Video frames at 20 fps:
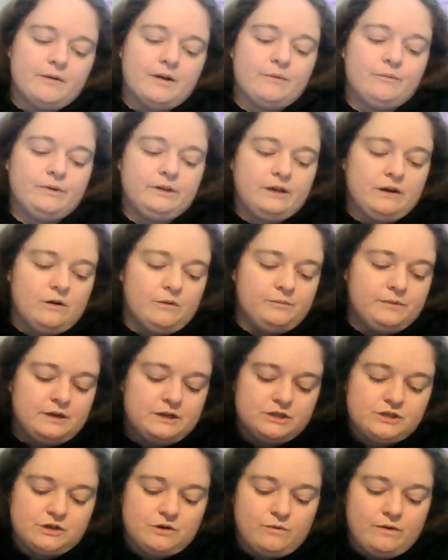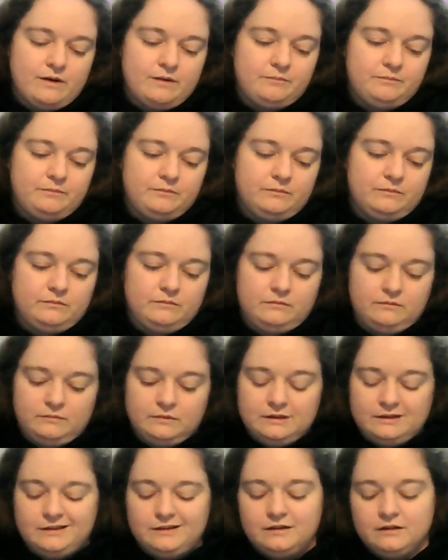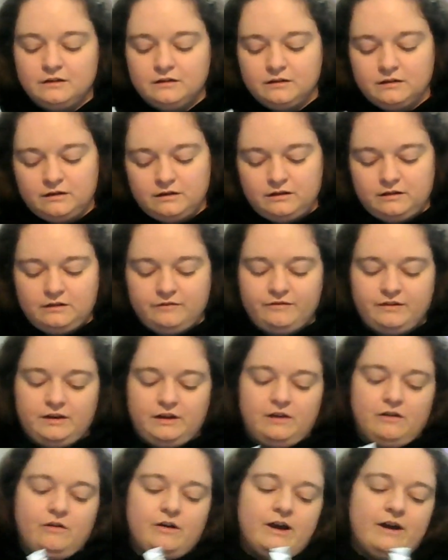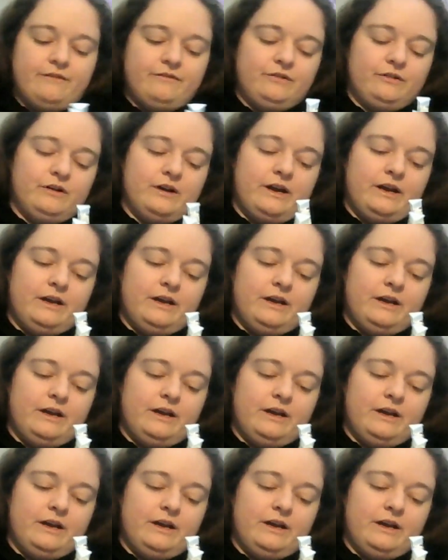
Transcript: really hope they show up in the video after I